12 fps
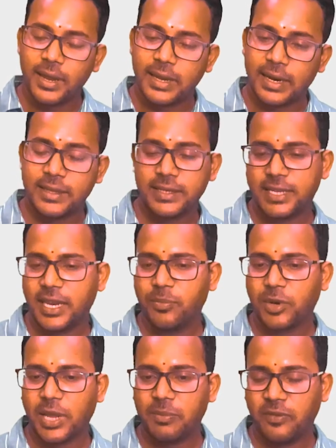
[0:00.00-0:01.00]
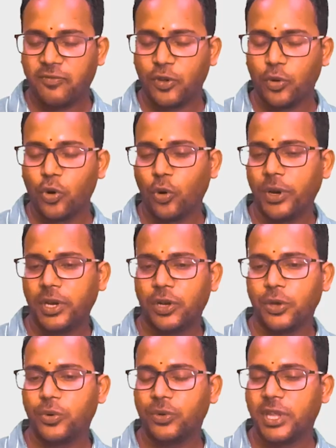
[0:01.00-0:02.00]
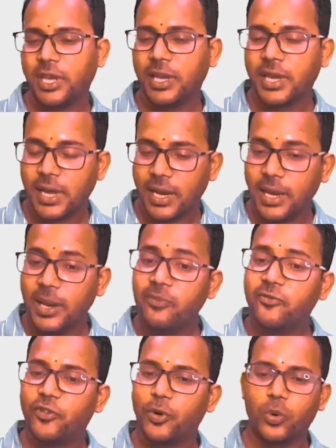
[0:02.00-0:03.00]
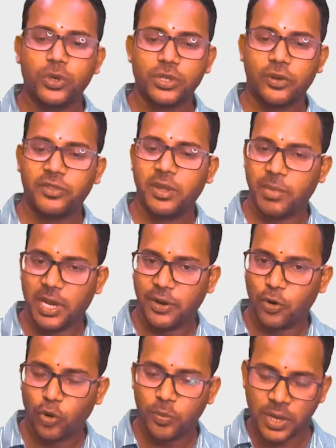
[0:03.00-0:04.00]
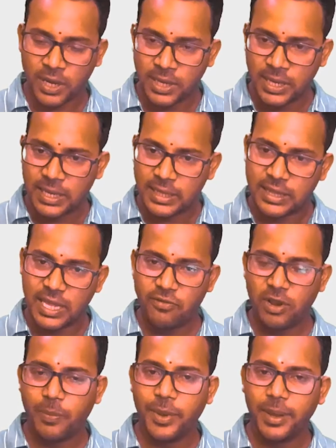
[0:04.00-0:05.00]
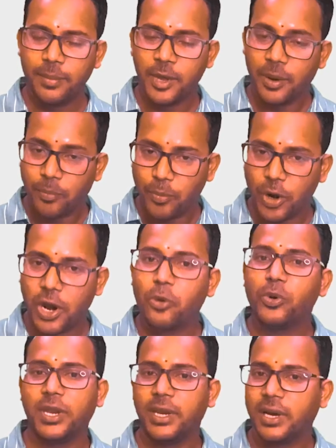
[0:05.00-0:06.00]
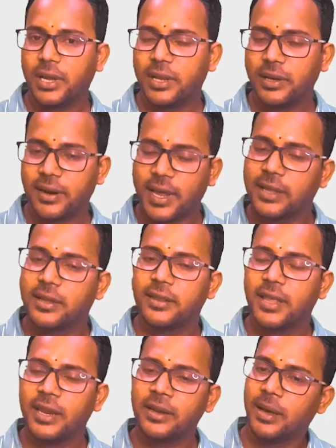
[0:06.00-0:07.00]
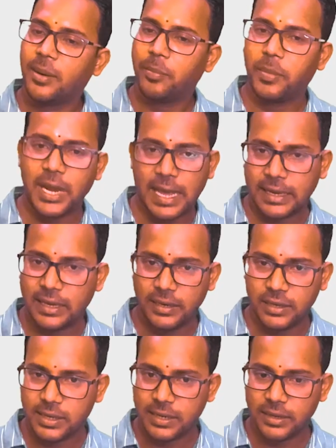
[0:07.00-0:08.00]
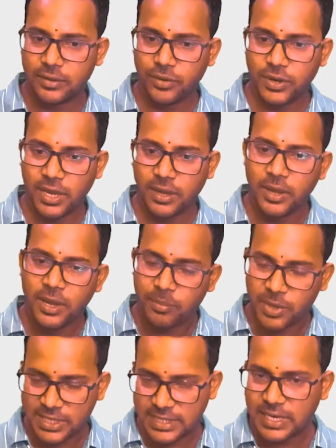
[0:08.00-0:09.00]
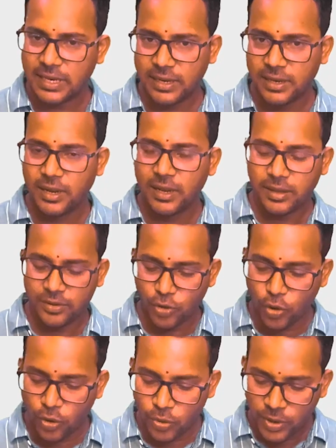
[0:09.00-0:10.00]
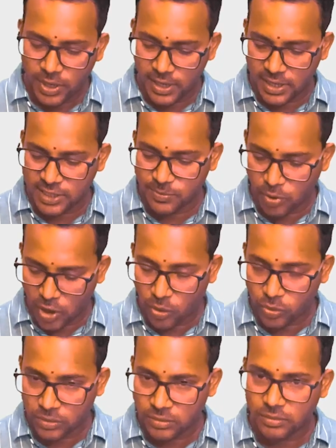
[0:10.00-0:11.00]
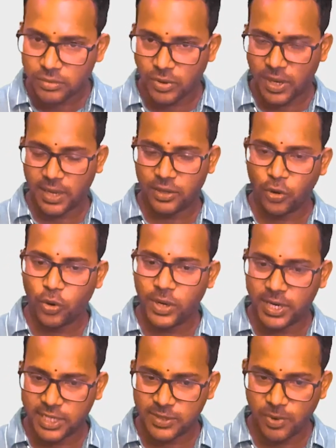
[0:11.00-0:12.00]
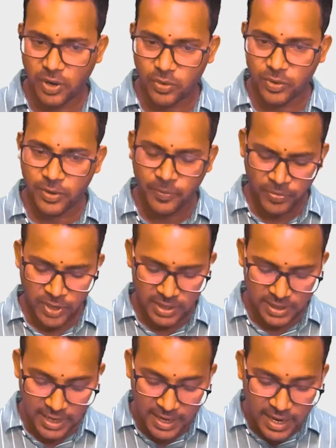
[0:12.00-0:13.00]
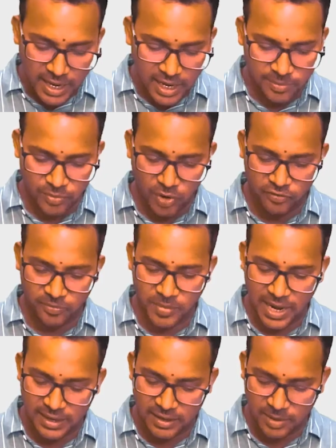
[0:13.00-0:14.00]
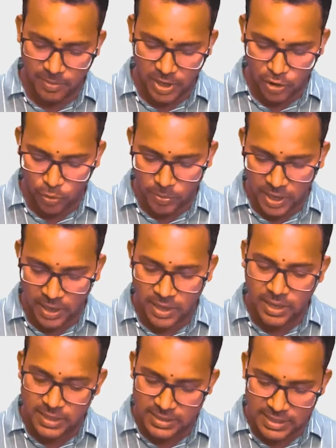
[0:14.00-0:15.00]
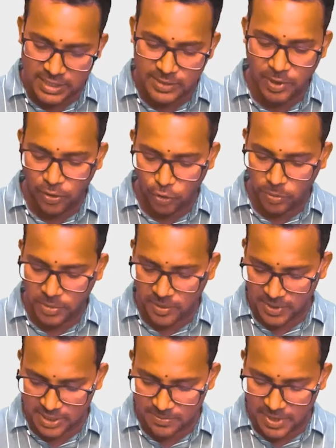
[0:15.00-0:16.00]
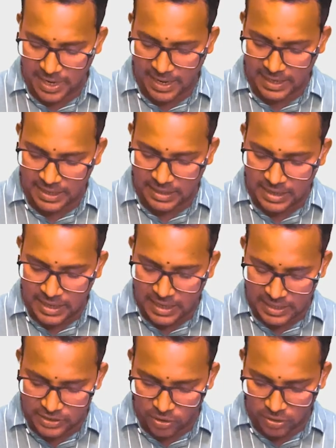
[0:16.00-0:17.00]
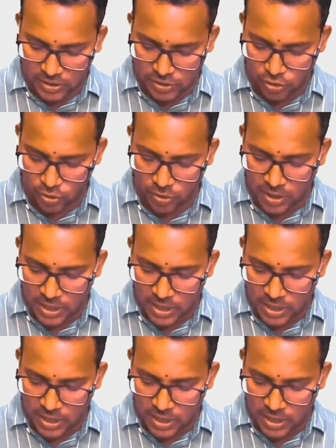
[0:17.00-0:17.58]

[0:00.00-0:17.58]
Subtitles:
at the same time, if you go into the lymph nodes of the melanoma, they will be brown in color rather than black in color. Okay, but still, though it is brown, okay, though it is brown, the name of malignant melanoma, since melanoma means black, is also